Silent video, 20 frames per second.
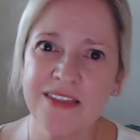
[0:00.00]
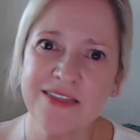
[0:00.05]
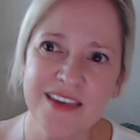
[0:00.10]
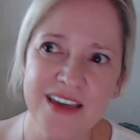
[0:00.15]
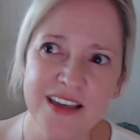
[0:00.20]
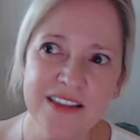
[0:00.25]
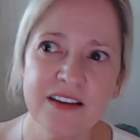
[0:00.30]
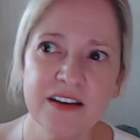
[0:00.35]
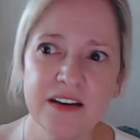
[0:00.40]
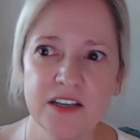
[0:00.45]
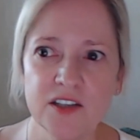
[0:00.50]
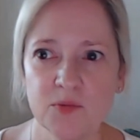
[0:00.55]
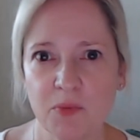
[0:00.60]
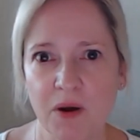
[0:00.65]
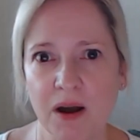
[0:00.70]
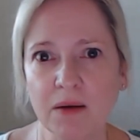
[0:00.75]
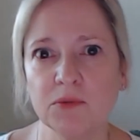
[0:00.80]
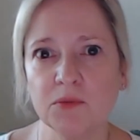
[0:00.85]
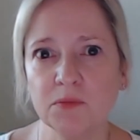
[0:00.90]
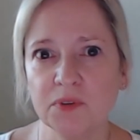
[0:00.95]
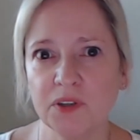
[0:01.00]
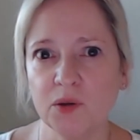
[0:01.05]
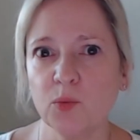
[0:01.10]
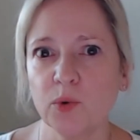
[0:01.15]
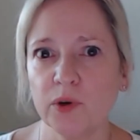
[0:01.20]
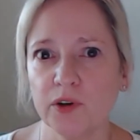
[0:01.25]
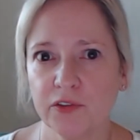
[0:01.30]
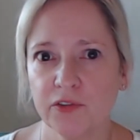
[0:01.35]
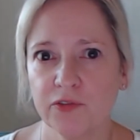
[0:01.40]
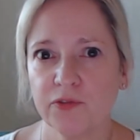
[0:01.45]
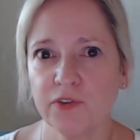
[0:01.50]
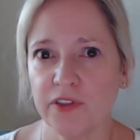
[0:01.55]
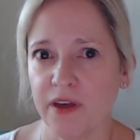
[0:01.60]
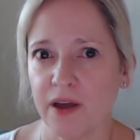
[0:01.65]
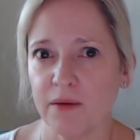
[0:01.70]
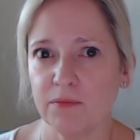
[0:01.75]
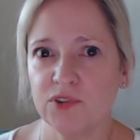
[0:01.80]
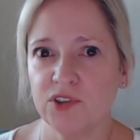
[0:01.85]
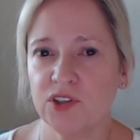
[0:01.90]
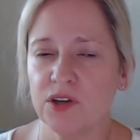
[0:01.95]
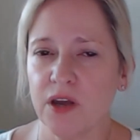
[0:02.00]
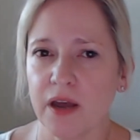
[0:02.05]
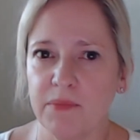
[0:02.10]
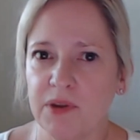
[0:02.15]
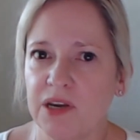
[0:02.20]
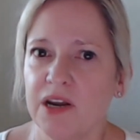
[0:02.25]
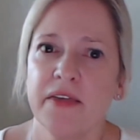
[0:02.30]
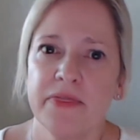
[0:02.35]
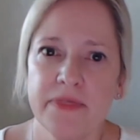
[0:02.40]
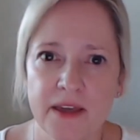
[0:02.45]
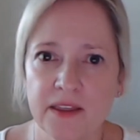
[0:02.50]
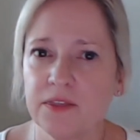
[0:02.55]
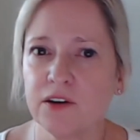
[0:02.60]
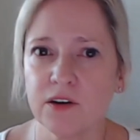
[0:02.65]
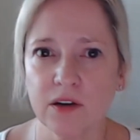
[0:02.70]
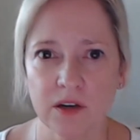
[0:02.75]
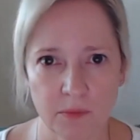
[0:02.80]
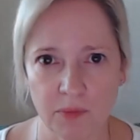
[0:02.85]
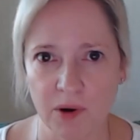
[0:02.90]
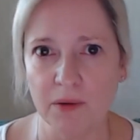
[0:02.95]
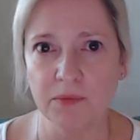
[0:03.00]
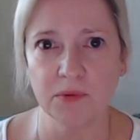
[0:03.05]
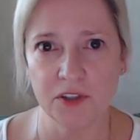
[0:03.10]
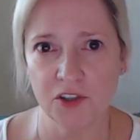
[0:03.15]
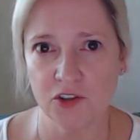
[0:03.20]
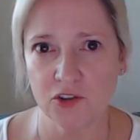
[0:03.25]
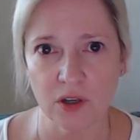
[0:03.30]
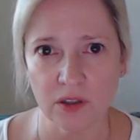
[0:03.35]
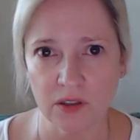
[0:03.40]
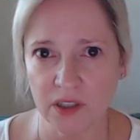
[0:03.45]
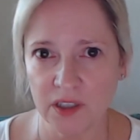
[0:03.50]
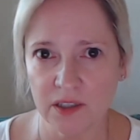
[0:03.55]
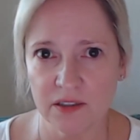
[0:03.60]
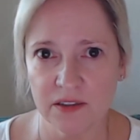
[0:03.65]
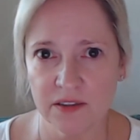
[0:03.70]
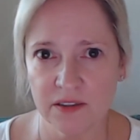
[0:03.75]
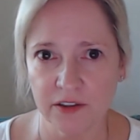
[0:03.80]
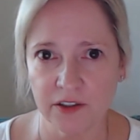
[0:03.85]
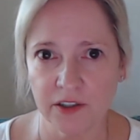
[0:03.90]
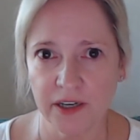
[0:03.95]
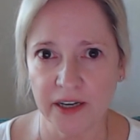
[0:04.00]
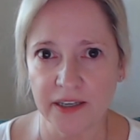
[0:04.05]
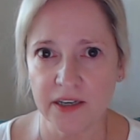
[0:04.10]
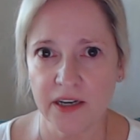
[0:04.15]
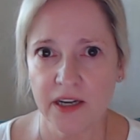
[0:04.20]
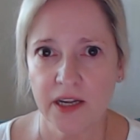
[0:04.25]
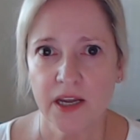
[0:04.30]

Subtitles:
think that it's probably worth for them to, I mean, I think they're going to probably strongly consider it.